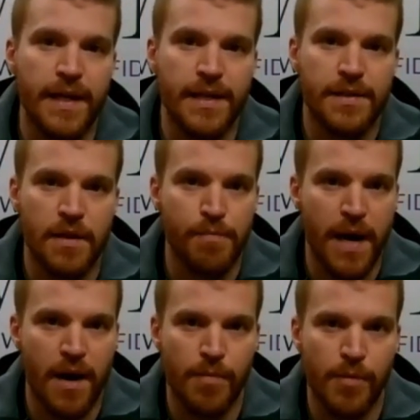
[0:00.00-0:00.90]
is
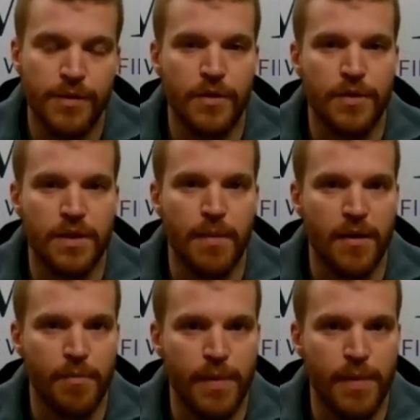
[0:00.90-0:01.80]
comparable to some
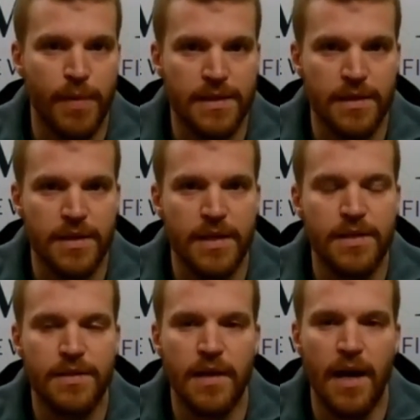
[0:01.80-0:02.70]
other
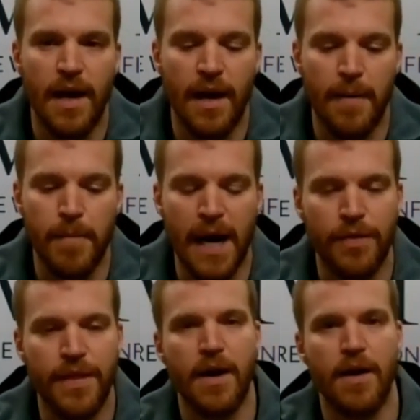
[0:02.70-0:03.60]
businesses out
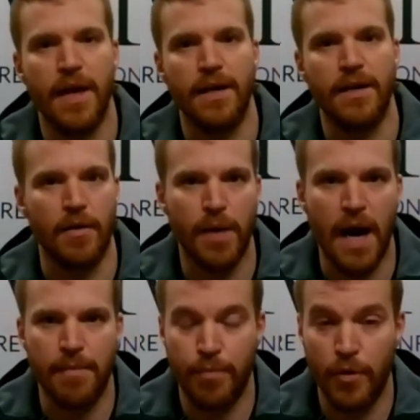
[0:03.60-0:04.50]
there that are
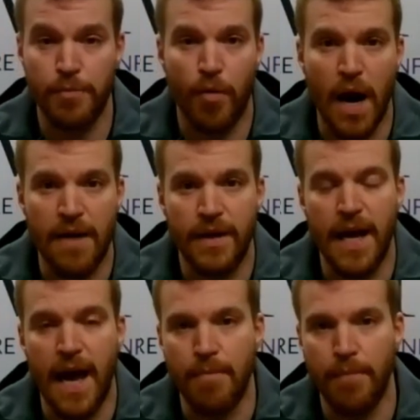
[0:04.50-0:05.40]
both private
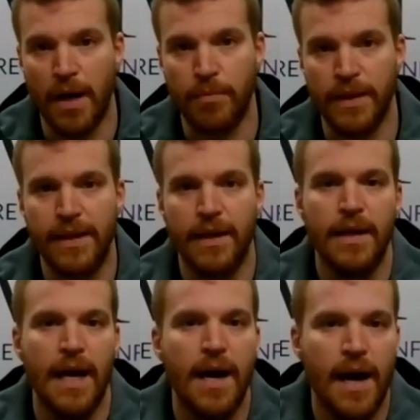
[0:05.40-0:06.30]
and public.
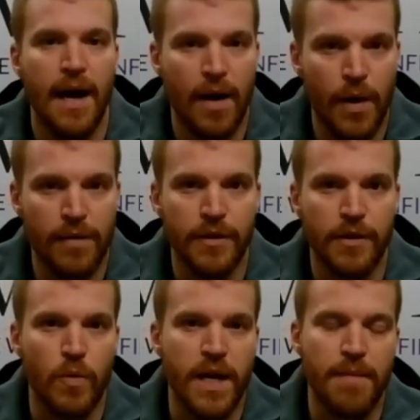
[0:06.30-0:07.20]
However,
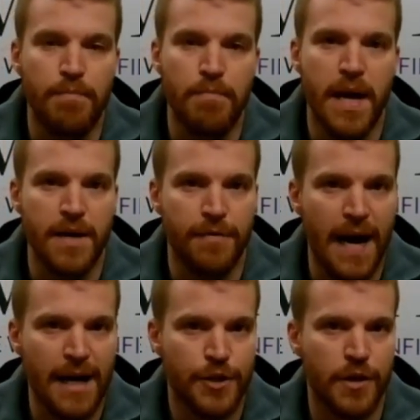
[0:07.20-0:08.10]
we
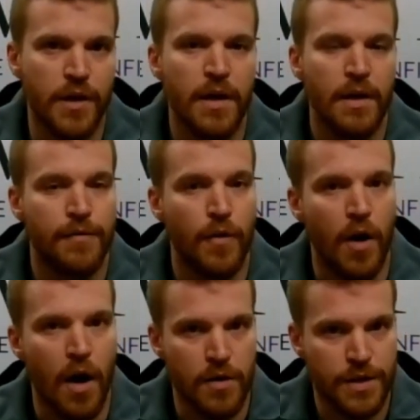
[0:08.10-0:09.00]
manufacture
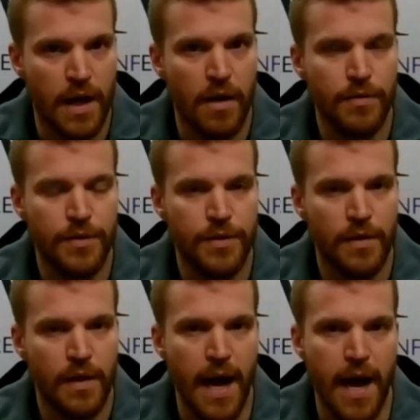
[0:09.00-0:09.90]
for ourselves
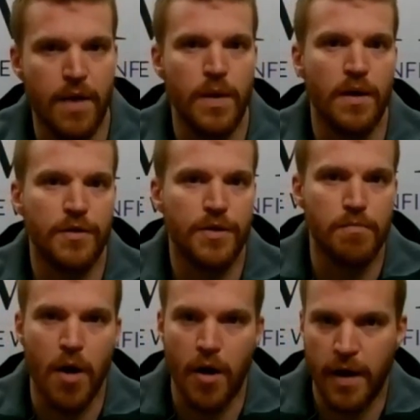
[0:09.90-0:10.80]
and we also
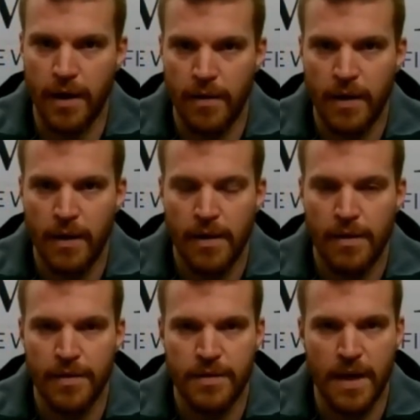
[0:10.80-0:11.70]
market
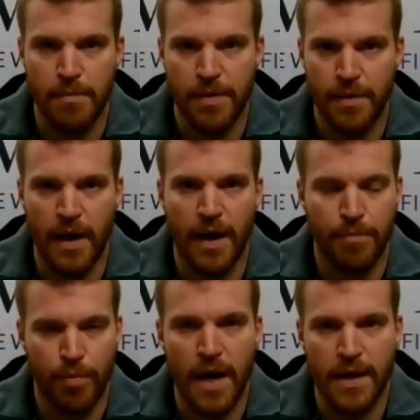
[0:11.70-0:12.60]
the same
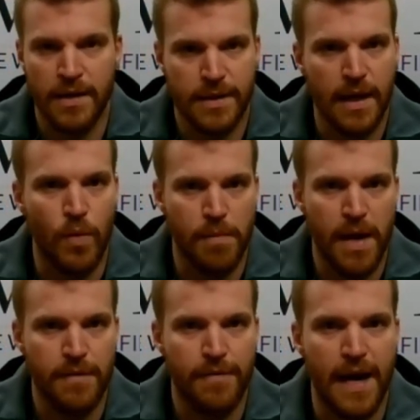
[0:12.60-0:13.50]
products that we
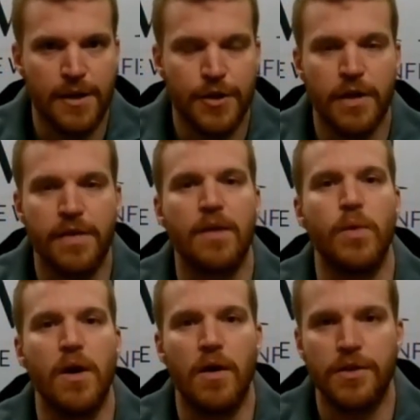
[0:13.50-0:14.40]
manufacture, and then
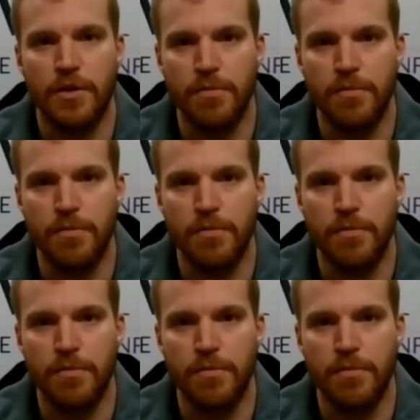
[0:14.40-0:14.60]
we also